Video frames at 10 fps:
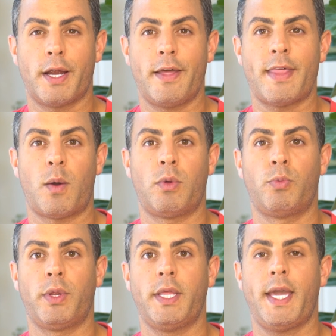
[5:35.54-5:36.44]
and that will
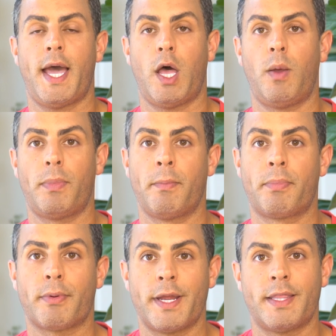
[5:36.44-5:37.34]
really help
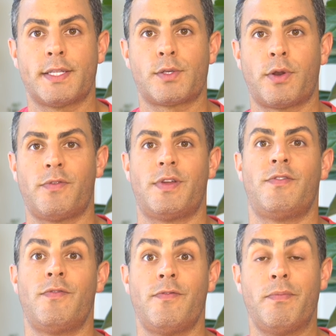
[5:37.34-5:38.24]
bring that sort of
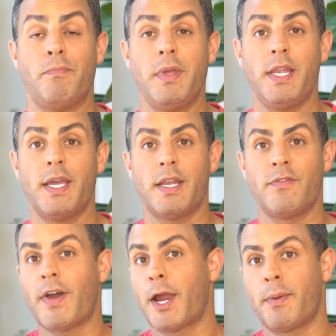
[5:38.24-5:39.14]
immediate
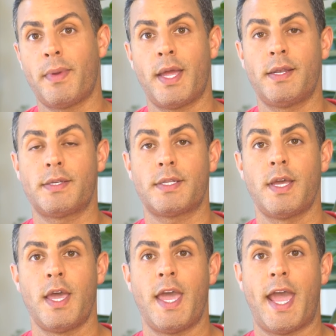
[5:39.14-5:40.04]
environment
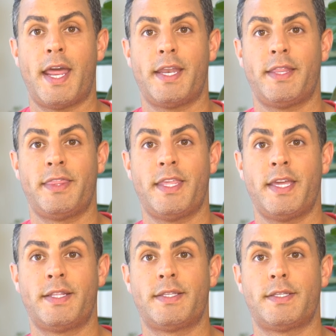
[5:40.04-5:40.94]
and
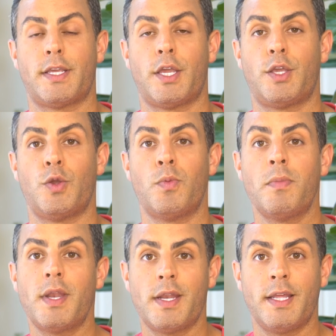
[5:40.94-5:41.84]
its
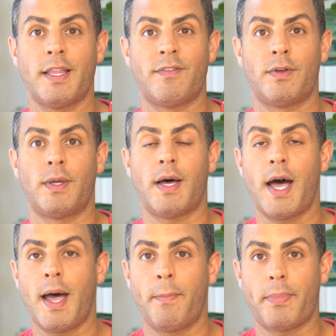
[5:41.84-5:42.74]
humidity level
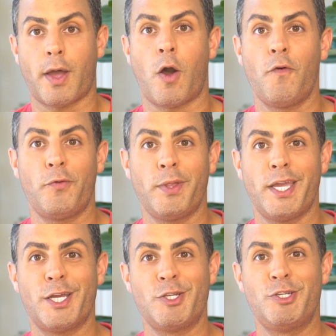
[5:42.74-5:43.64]
up,
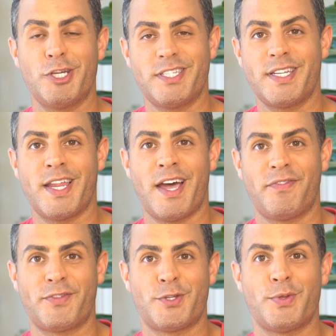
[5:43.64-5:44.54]
hopefully just
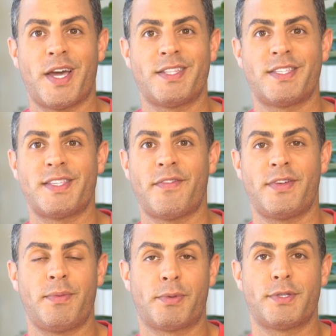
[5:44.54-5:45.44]
enough to that
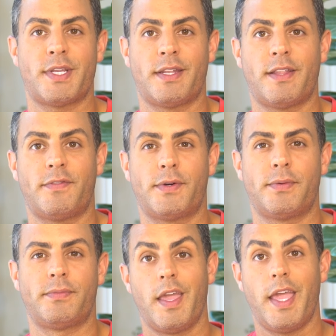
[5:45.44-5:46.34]
70%
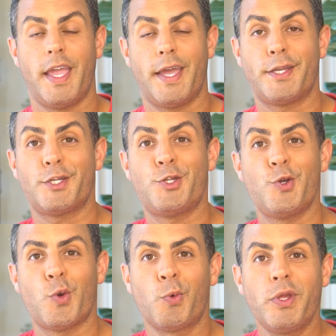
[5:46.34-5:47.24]
level. And
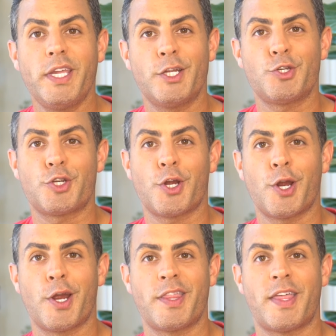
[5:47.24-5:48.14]
to really
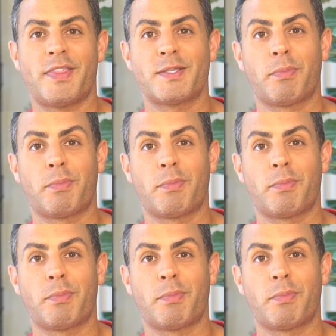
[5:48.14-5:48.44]
ensure that this